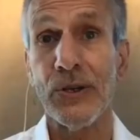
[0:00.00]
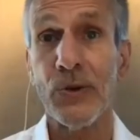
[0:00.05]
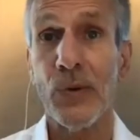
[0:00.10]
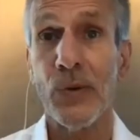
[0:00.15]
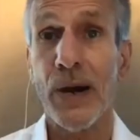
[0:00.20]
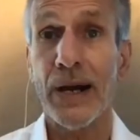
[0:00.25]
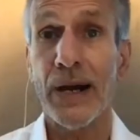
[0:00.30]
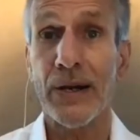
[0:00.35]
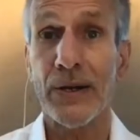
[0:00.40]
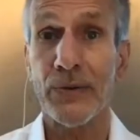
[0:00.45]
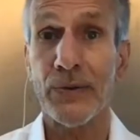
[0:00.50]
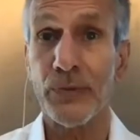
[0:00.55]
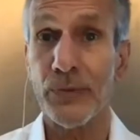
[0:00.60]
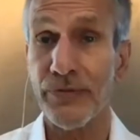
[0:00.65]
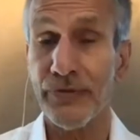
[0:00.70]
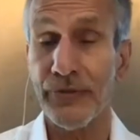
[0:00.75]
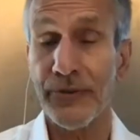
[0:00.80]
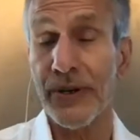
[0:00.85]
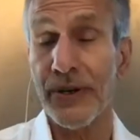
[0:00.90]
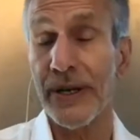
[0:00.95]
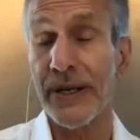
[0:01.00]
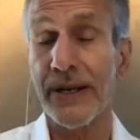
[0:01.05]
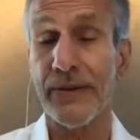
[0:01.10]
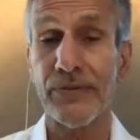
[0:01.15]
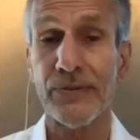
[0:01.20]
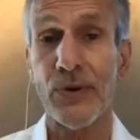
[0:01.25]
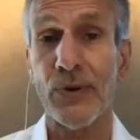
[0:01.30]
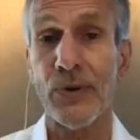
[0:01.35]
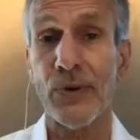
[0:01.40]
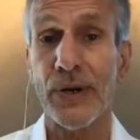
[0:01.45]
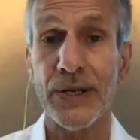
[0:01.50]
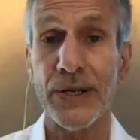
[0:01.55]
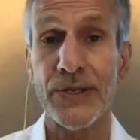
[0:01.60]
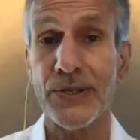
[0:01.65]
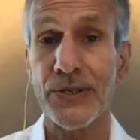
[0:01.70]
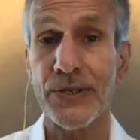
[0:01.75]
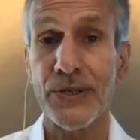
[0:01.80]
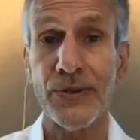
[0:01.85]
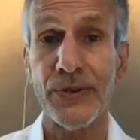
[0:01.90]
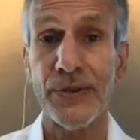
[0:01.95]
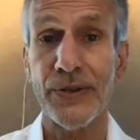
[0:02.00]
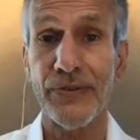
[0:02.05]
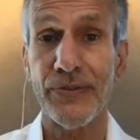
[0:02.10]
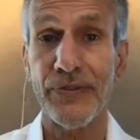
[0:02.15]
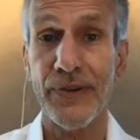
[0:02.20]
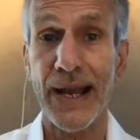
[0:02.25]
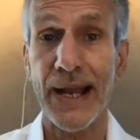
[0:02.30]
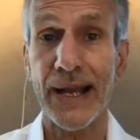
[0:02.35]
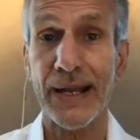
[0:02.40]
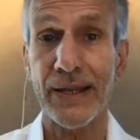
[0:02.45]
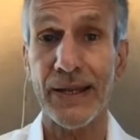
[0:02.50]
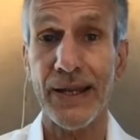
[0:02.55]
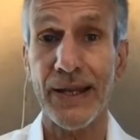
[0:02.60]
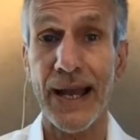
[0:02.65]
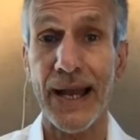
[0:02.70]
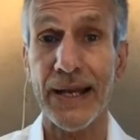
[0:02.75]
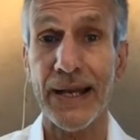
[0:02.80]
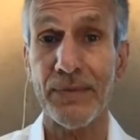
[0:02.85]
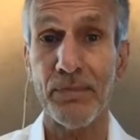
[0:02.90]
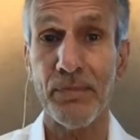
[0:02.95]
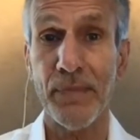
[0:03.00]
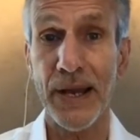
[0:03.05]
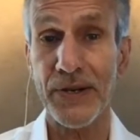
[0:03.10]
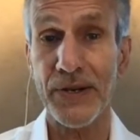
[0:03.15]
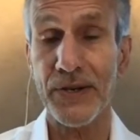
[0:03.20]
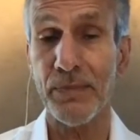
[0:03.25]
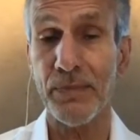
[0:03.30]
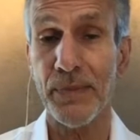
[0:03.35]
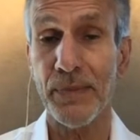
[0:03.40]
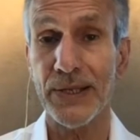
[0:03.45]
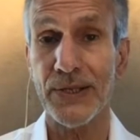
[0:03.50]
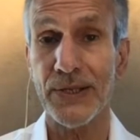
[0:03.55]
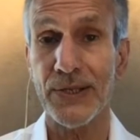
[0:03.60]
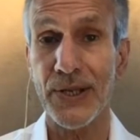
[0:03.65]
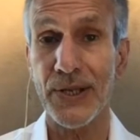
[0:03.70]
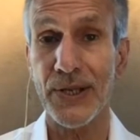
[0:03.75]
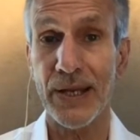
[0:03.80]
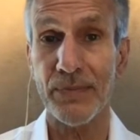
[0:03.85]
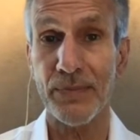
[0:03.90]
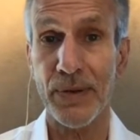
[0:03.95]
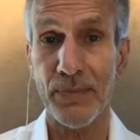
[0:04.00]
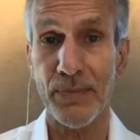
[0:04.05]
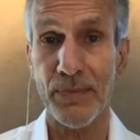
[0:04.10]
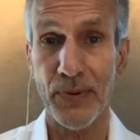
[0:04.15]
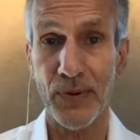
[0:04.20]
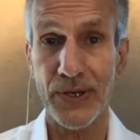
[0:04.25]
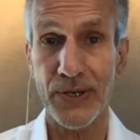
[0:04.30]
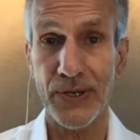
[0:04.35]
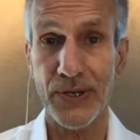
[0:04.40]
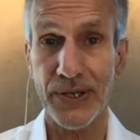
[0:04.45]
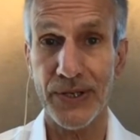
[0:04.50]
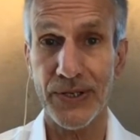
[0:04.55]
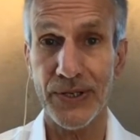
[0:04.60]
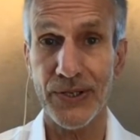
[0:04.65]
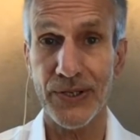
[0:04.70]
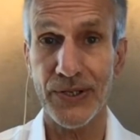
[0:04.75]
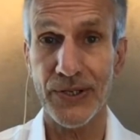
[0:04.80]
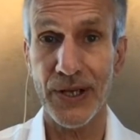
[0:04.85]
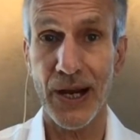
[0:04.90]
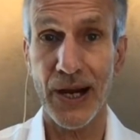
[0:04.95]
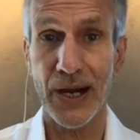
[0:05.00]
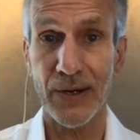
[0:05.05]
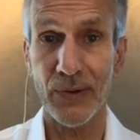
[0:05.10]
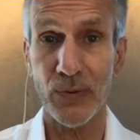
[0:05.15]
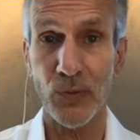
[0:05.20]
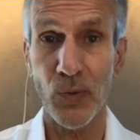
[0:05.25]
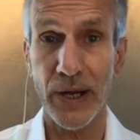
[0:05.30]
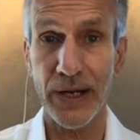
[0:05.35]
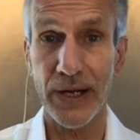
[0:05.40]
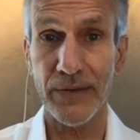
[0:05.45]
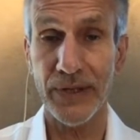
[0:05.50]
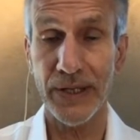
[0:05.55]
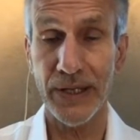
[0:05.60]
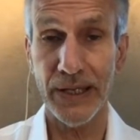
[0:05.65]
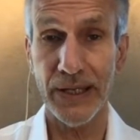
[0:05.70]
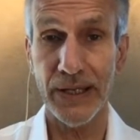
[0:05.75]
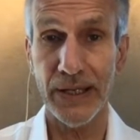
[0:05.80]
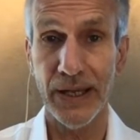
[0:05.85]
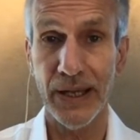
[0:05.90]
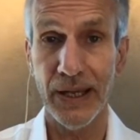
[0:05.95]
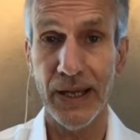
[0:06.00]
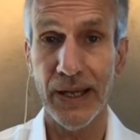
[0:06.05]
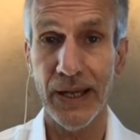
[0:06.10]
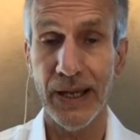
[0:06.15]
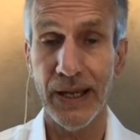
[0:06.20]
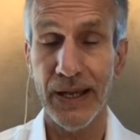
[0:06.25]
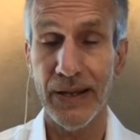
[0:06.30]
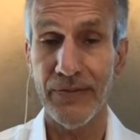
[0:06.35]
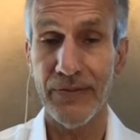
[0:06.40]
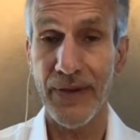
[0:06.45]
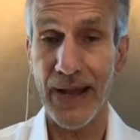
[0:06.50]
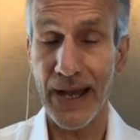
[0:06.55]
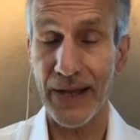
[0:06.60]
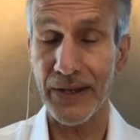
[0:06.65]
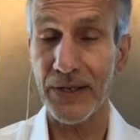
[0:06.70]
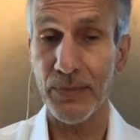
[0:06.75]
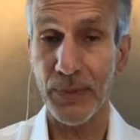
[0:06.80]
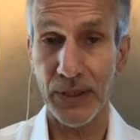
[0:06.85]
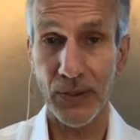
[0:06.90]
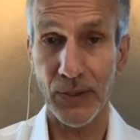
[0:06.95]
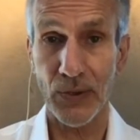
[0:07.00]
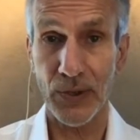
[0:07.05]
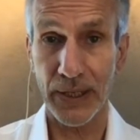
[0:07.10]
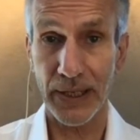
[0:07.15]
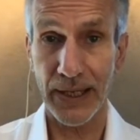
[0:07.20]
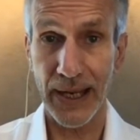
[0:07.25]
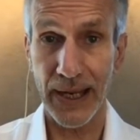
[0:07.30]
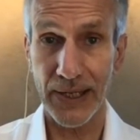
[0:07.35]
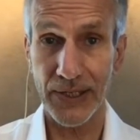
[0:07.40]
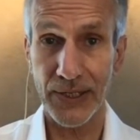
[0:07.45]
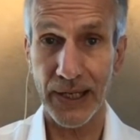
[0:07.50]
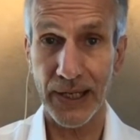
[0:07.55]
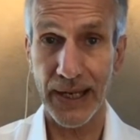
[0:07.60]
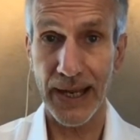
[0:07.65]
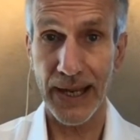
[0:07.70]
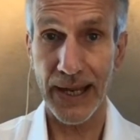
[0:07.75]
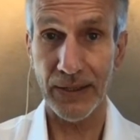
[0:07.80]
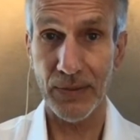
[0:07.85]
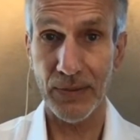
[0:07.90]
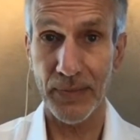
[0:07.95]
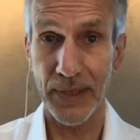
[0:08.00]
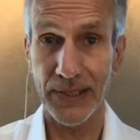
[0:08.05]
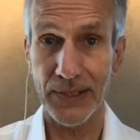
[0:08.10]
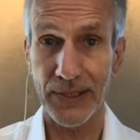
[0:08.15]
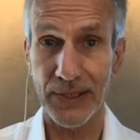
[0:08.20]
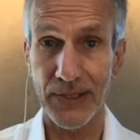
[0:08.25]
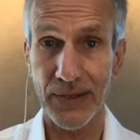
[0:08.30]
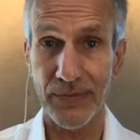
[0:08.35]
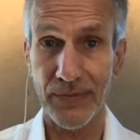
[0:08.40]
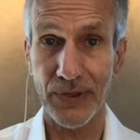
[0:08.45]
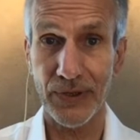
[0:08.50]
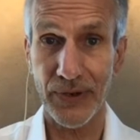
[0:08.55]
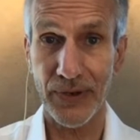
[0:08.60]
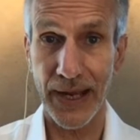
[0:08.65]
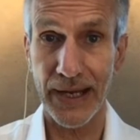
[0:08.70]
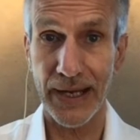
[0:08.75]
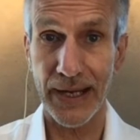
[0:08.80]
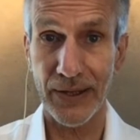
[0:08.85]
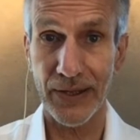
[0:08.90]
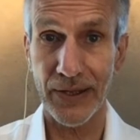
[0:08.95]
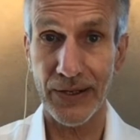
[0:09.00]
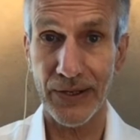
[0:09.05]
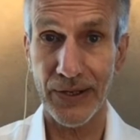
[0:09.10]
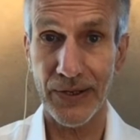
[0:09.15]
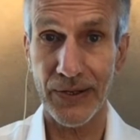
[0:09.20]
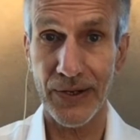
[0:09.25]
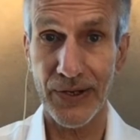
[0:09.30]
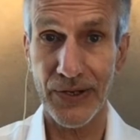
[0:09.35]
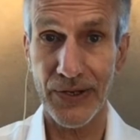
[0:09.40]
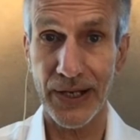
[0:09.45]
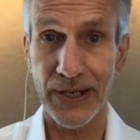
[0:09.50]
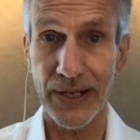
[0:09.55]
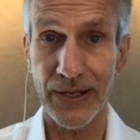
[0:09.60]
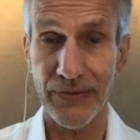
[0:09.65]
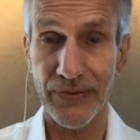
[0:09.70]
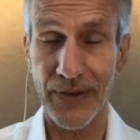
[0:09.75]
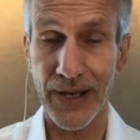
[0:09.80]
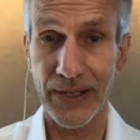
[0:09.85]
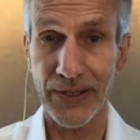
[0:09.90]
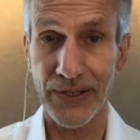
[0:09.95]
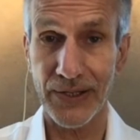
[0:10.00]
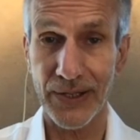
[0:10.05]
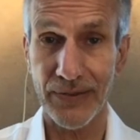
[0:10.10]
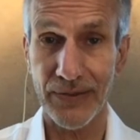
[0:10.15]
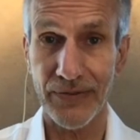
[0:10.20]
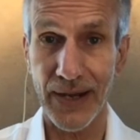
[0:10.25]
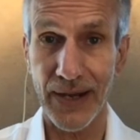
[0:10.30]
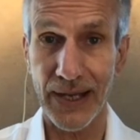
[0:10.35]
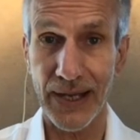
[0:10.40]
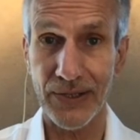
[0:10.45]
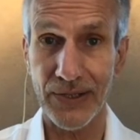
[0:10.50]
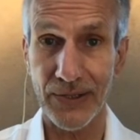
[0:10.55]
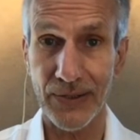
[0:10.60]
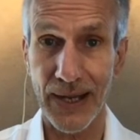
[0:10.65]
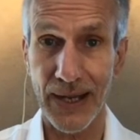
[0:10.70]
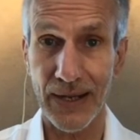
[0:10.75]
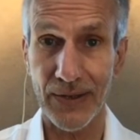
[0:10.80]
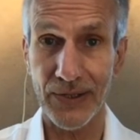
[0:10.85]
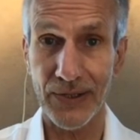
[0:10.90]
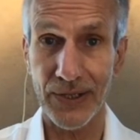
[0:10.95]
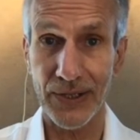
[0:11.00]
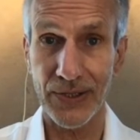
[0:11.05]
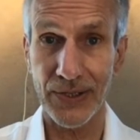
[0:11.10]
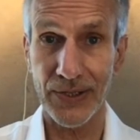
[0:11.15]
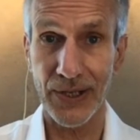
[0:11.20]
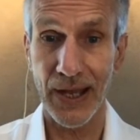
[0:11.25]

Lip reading: are referring, of course, to the fact that measurements and proportions are one of the valuable organizing elements of creating the nourishing effects of Vastu houses.